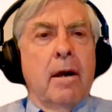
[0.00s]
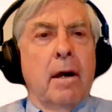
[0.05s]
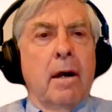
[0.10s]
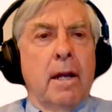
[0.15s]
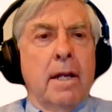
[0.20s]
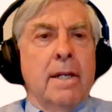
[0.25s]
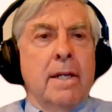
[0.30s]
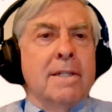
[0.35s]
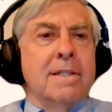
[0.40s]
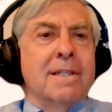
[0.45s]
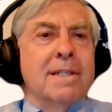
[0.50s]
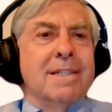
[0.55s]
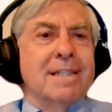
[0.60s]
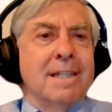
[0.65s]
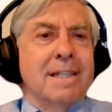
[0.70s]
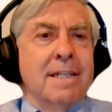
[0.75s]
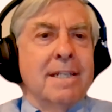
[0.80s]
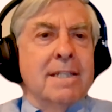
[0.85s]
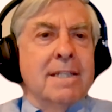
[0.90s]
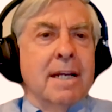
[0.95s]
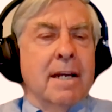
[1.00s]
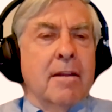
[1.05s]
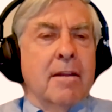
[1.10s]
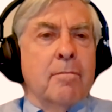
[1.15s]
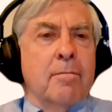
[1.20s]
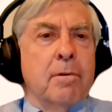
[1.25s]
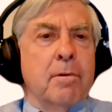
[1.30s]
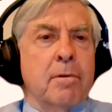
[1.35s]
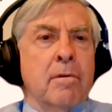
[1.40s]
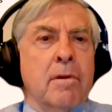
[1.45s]
Huntington disease
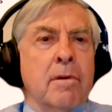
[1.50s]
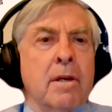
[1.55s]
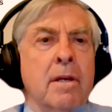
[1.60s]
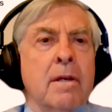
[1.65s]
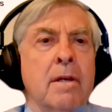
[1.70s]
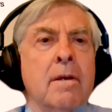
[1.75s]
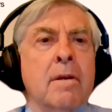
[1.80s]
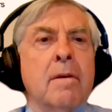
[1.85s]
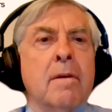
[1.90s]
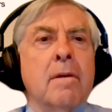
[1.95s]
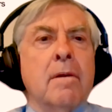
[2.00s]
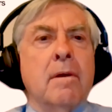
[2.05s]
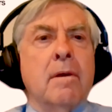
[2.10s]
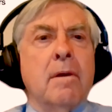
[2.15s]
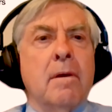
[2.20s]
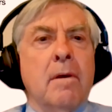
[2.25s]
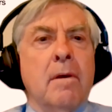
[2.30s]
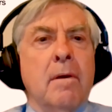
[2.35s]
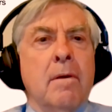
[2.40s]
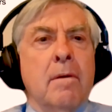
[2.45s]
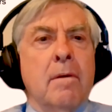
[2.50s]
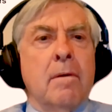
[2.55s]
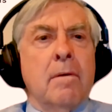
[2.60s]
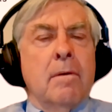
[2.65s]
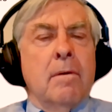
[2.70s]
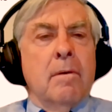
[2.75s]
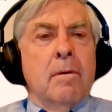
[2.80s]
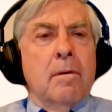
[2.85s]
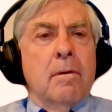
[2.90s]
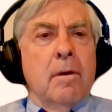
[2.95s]
expert, and
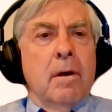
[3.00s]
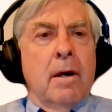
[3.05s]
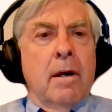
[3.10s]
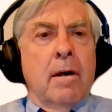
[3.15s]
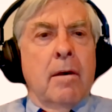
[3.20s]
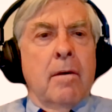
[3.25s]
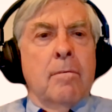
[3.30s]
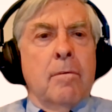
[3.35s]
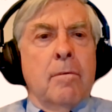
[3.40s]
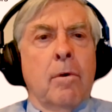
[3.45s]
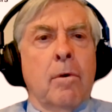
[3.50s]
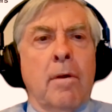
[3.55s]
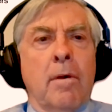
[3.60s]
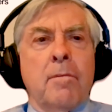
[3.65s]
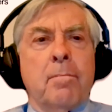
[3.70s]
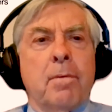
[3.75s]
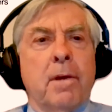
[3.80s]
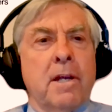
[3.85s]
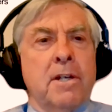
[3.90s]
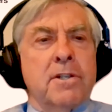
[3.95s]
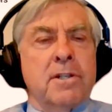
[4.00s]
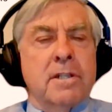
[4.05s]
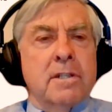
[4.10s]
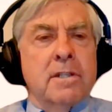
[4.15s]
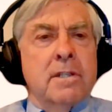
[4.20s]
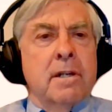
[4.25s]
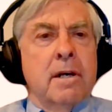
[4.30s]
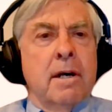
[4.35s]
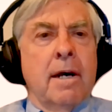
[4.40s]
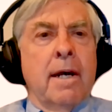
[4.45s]
uh, all the
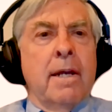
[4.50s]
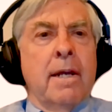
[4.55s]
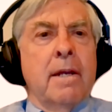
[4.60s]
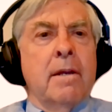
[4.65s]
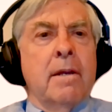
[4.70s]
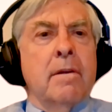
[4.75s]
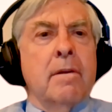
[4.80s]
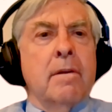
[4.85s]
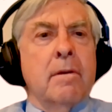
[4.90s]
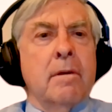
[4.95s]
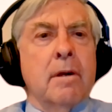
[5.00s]
patients died.